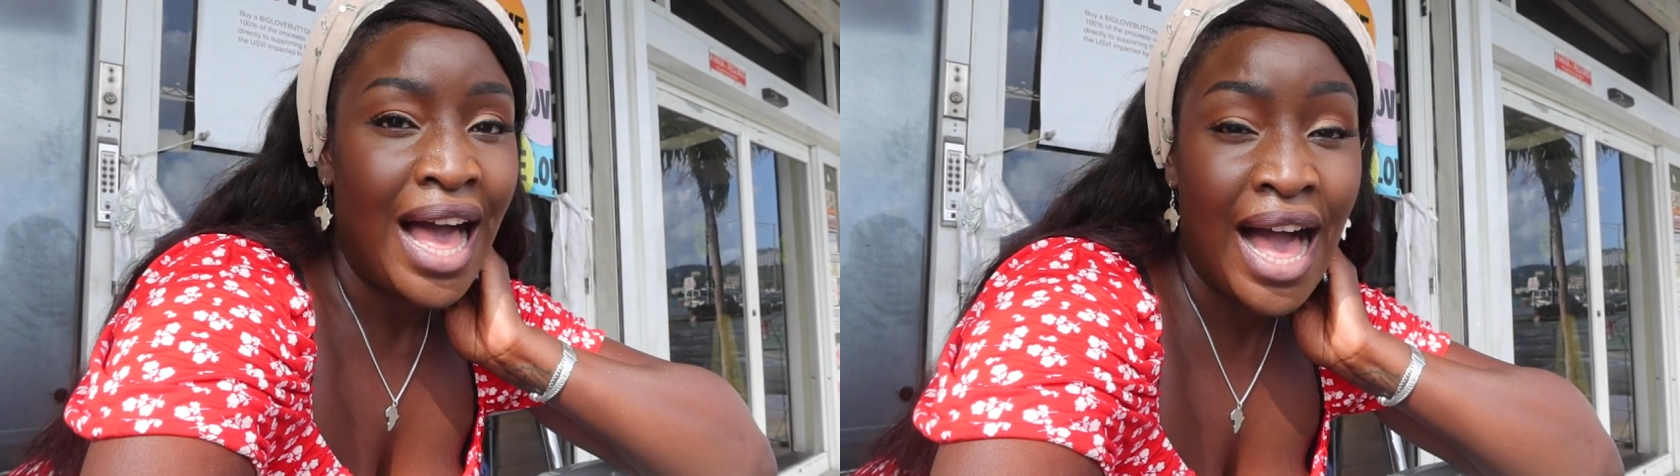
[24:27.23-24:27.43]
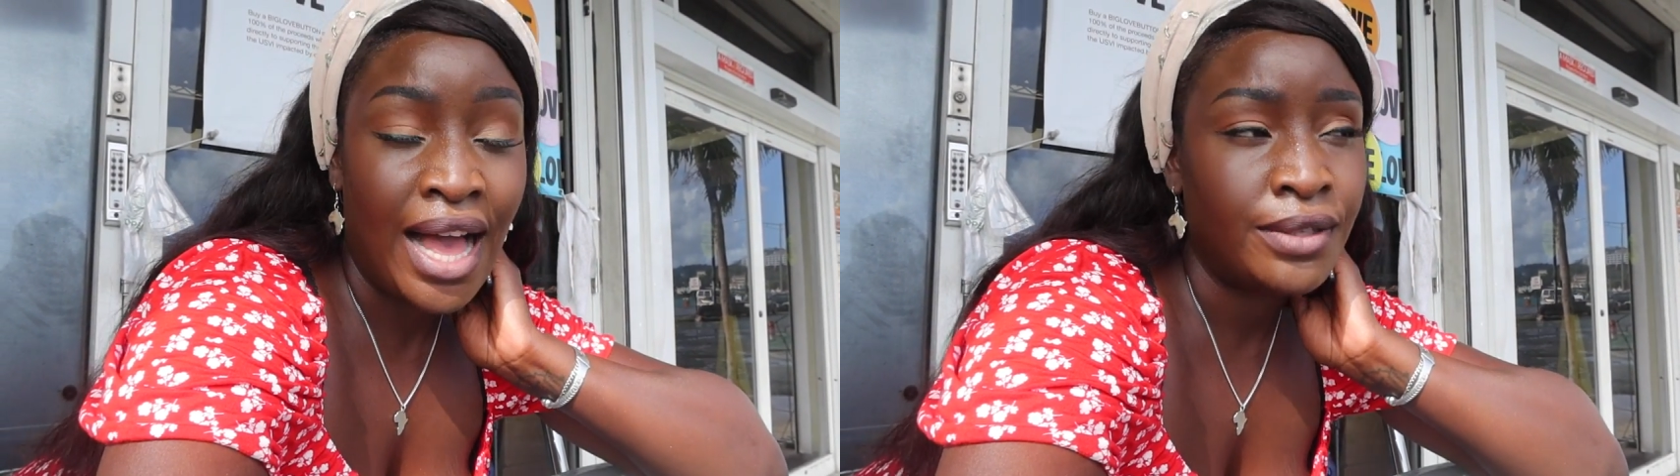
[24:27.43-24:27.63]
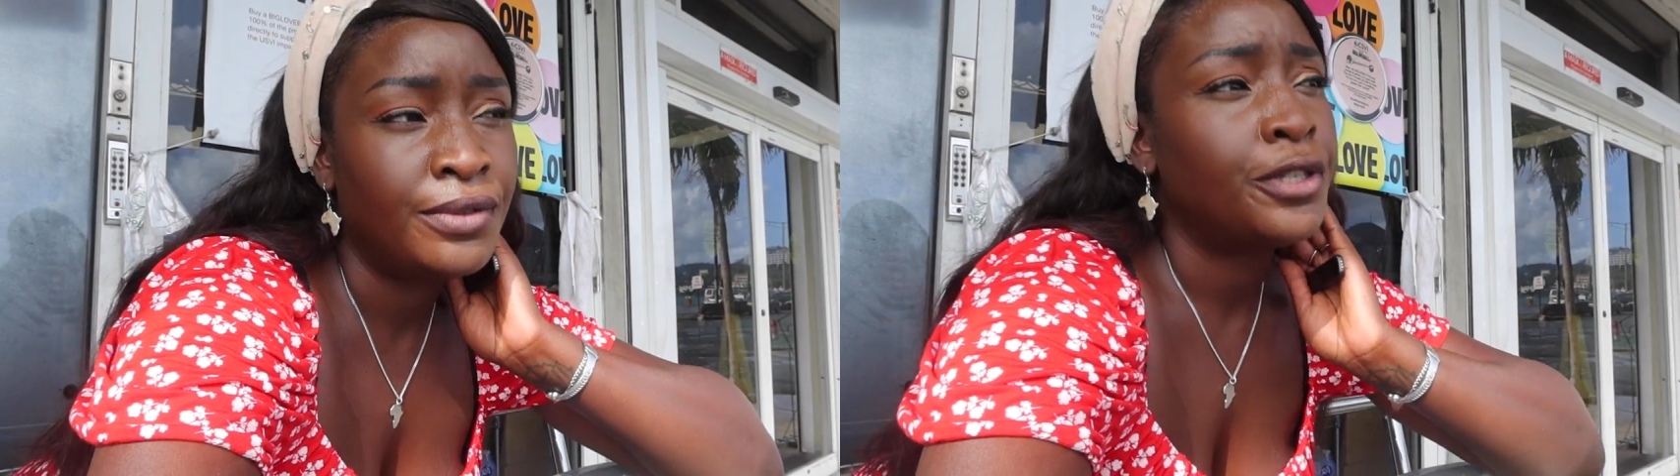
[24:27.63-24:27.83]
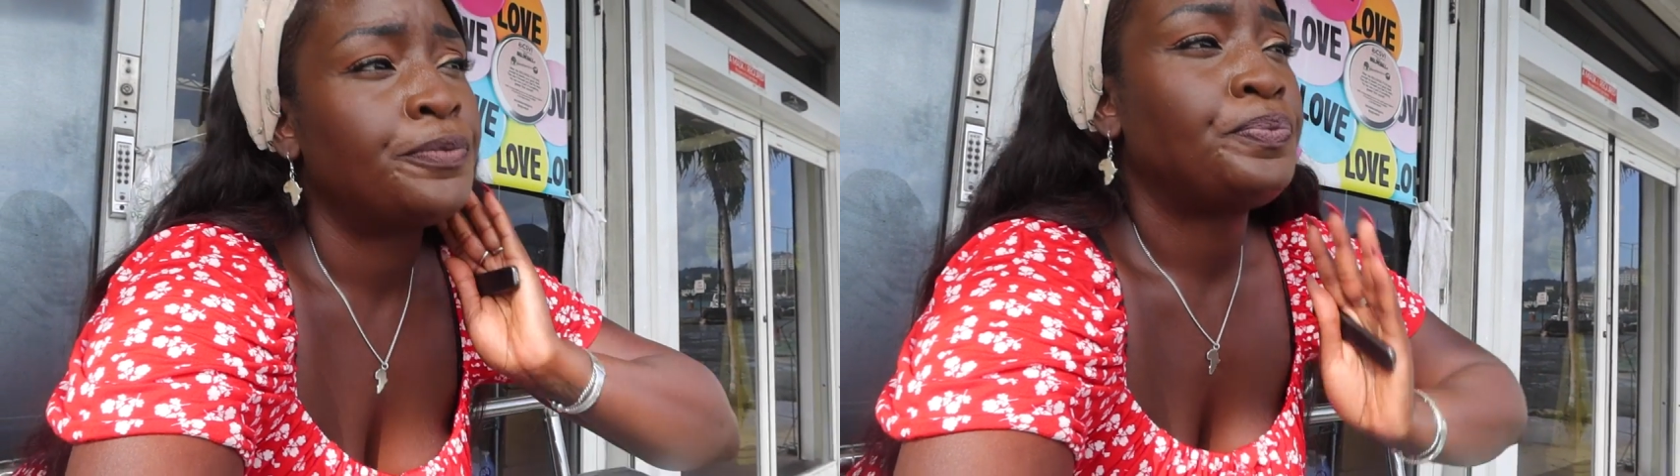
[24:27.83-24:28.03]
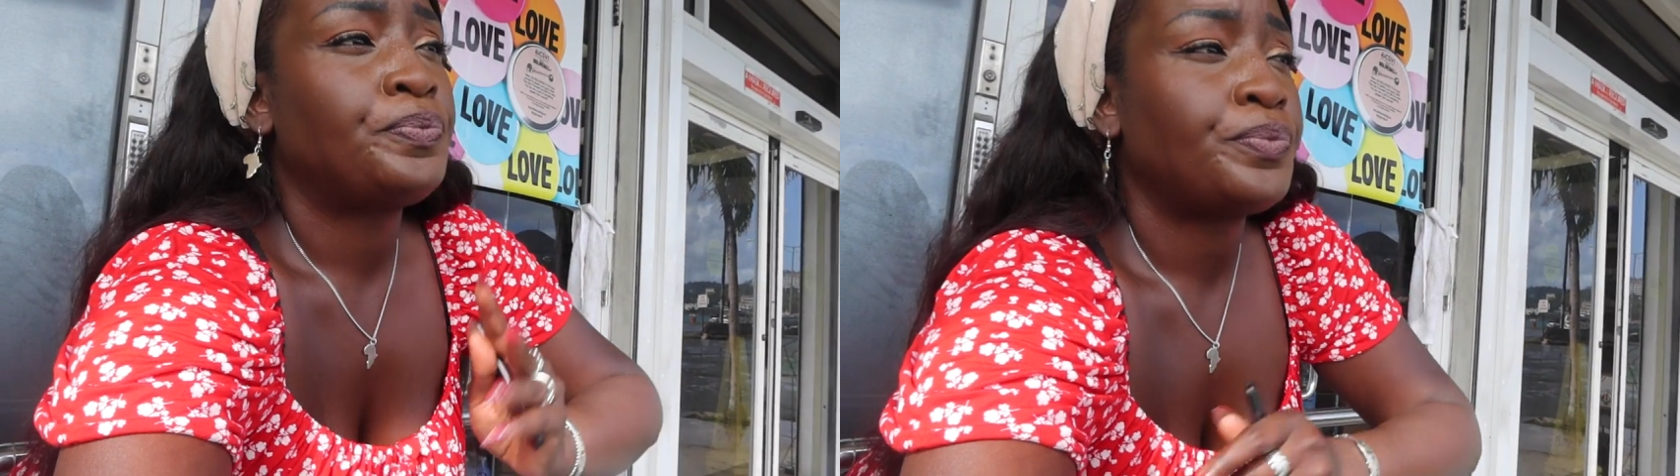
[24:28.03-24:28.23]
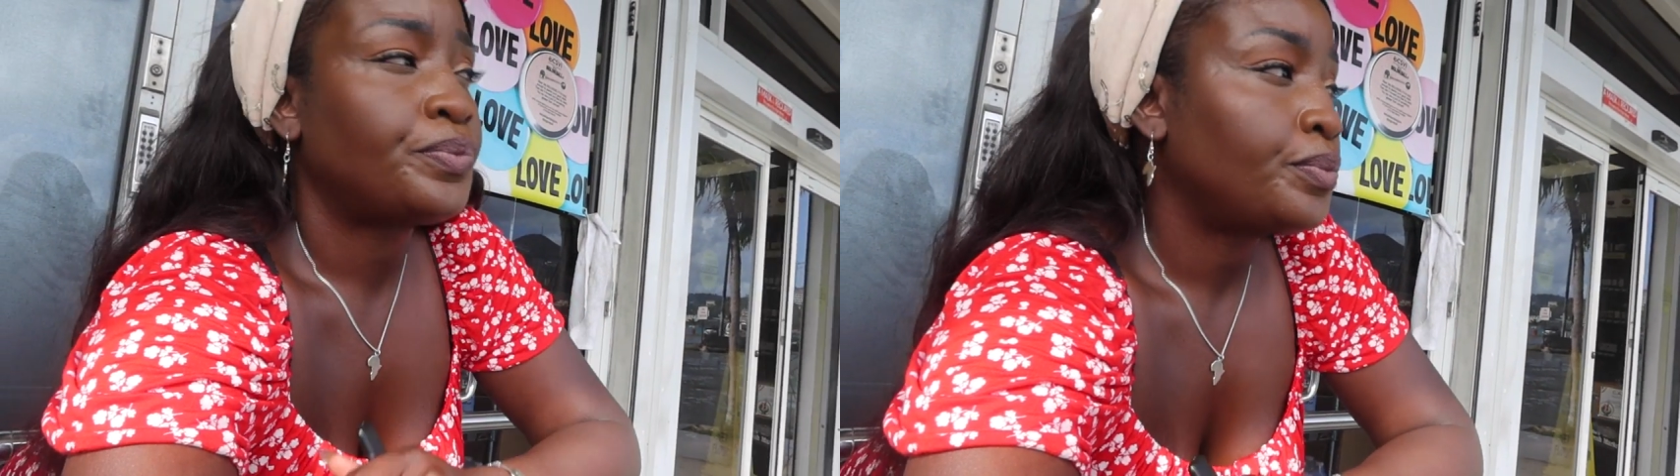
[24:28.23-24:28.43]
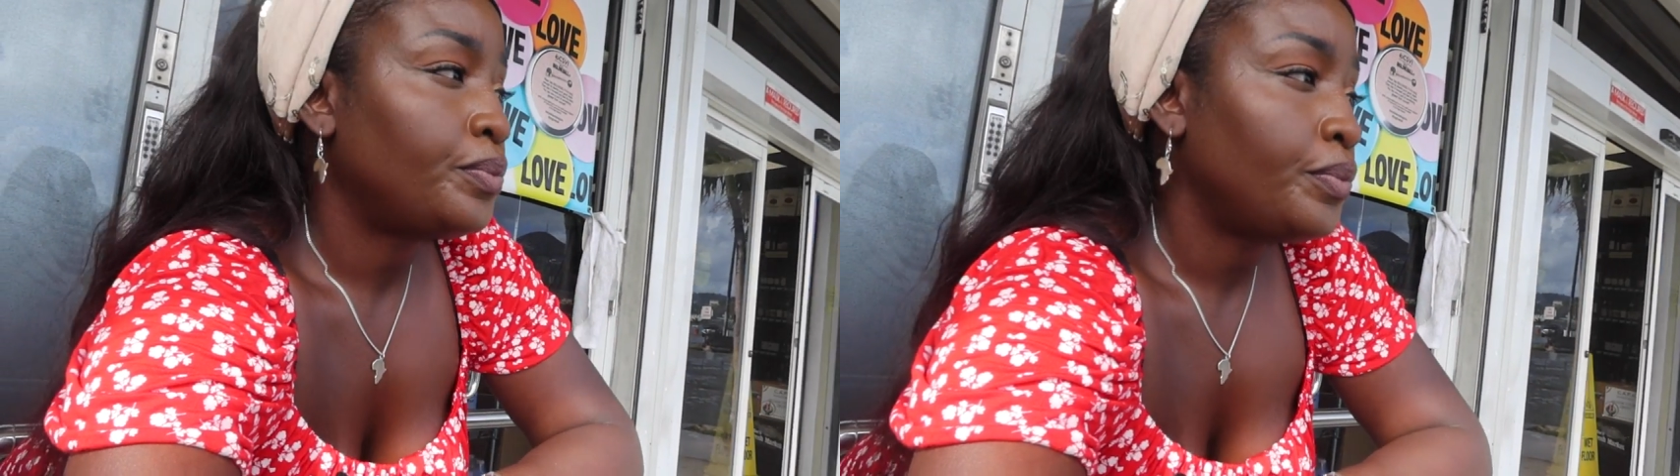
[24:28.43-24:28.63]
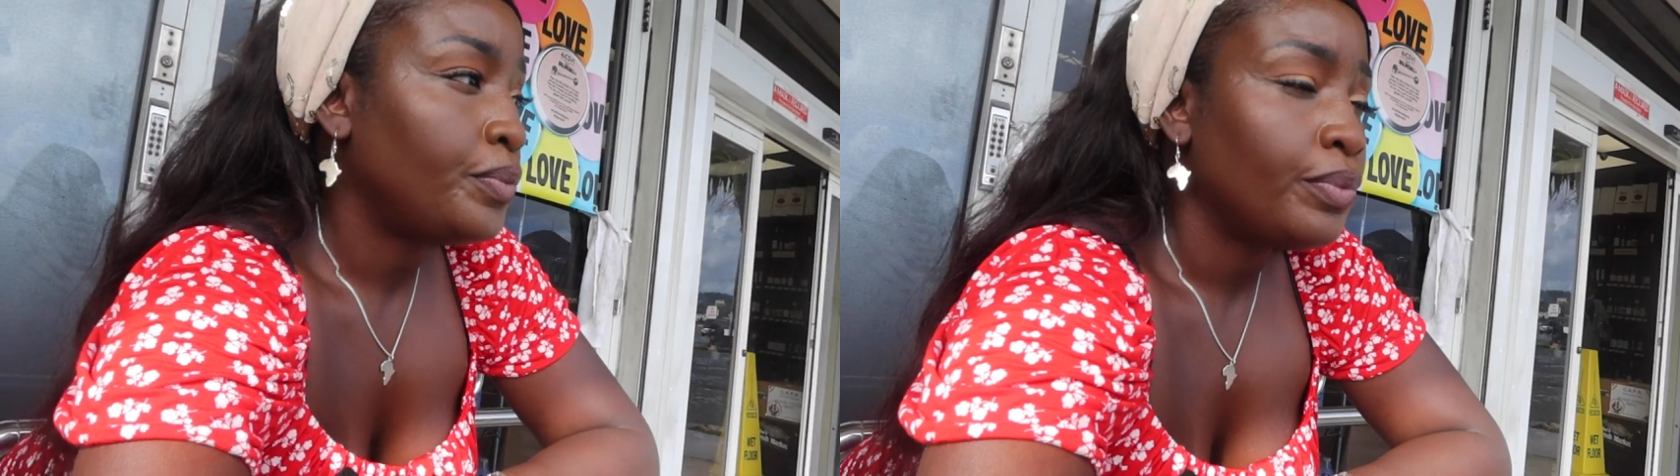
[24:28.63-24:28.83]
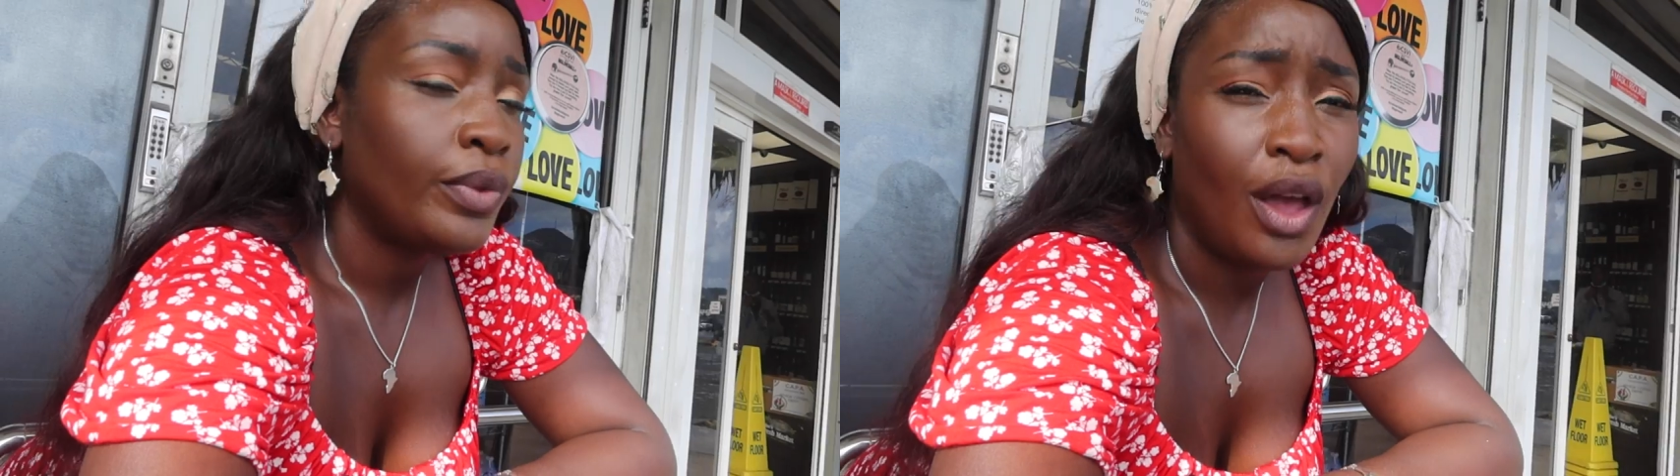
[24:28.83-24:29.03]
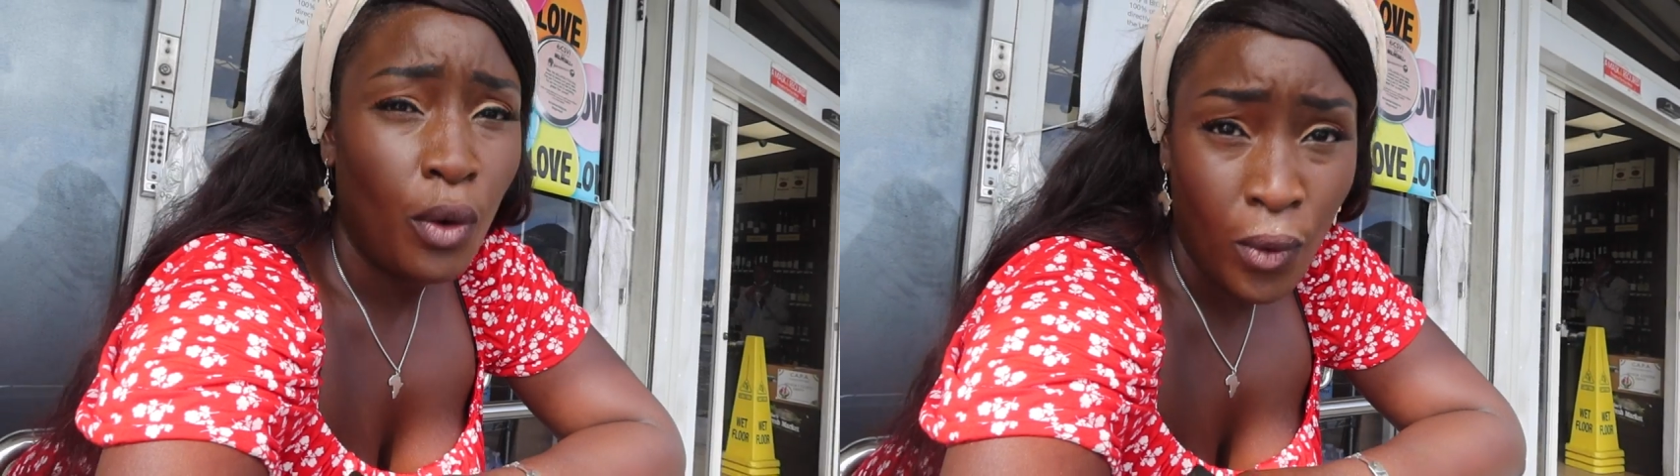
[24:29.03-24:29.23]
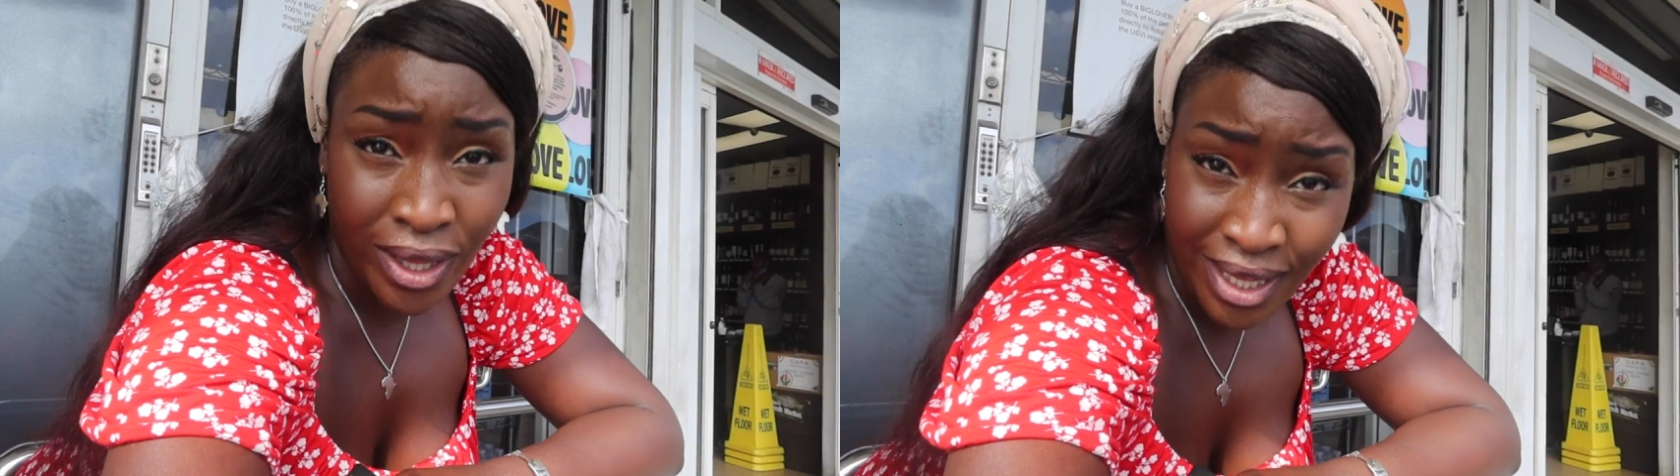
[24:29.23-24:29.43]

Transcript: And one